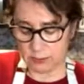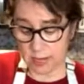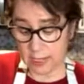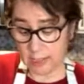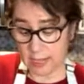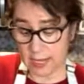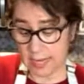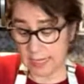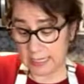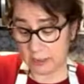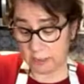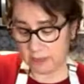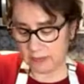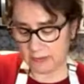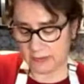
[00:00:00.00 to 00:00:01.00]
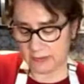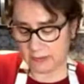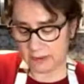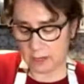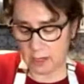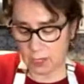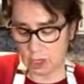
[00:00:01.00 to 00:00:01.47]
right? Any reason,
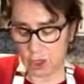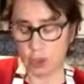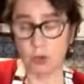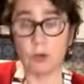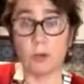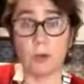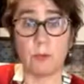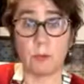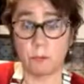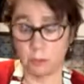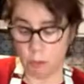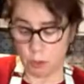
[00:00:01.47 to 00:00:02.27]
you would